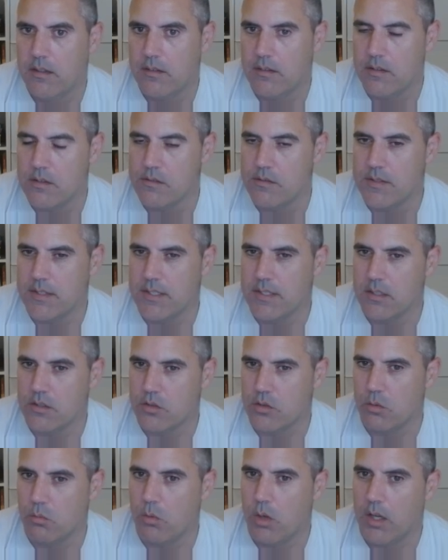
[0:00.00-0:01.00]
There's the
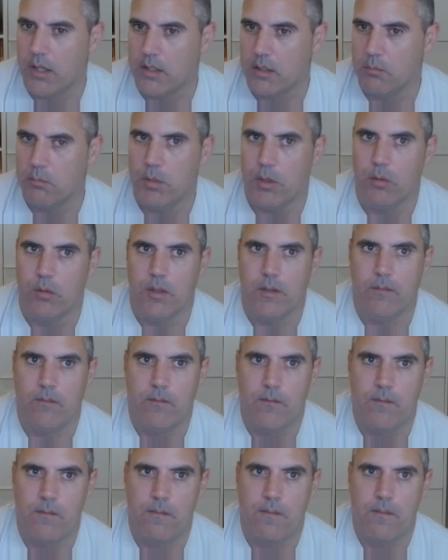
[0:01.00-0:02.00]
initial y component.
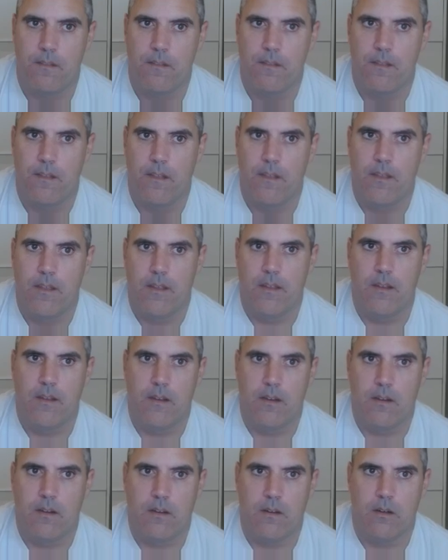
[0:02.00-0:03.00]

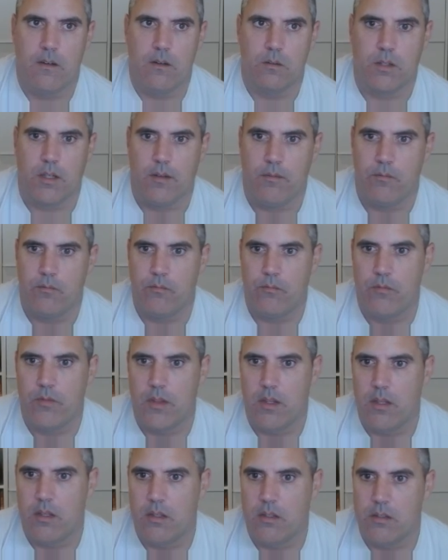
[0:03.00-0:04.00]
Okay,
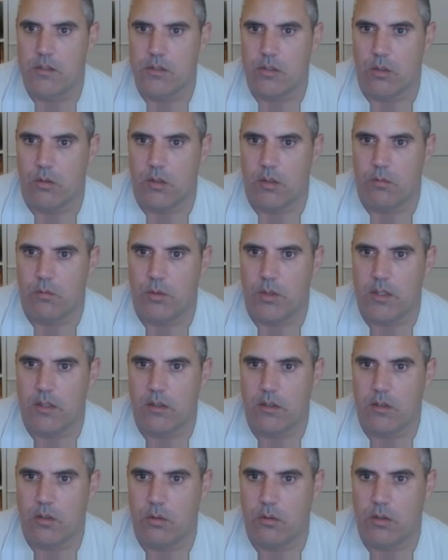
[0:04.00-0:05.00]
so if we
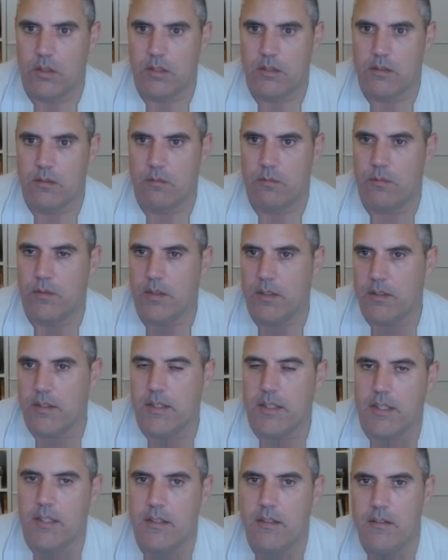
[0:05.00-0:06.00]
are going to fill
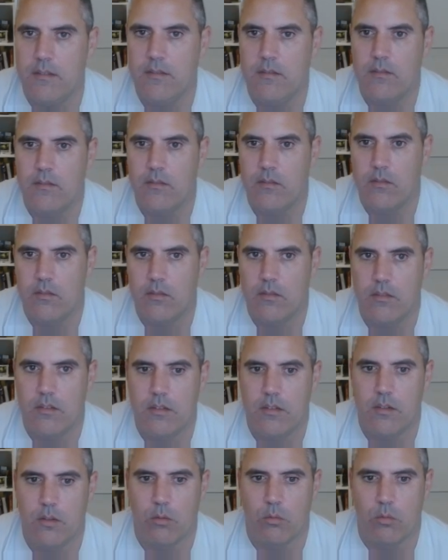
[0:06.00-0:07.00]
in
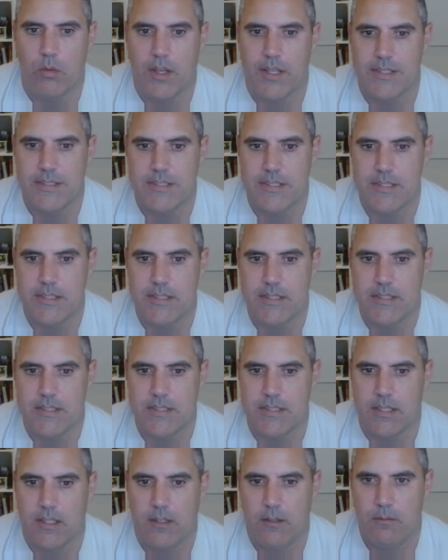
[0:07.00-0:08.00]
the rest of the
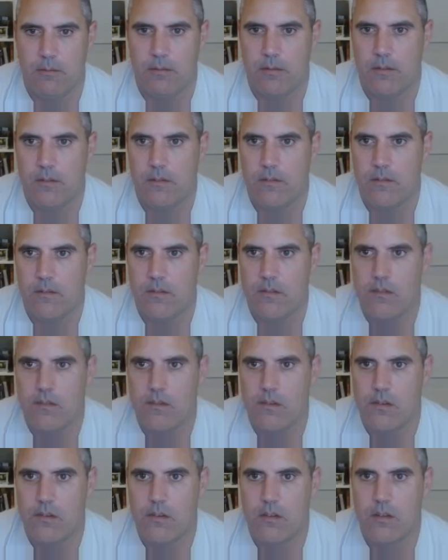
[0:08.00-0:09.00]
stuff,
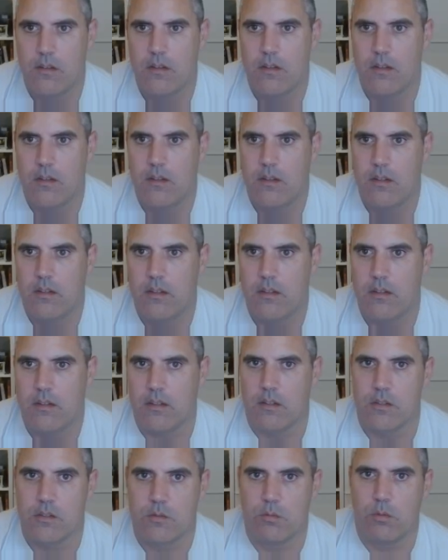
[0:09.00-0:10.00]

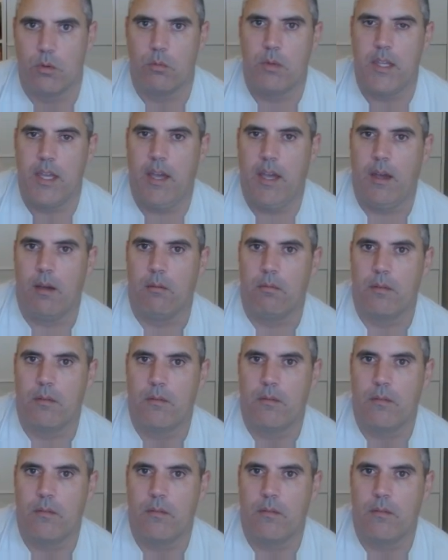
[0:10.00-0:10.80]
here's what we have.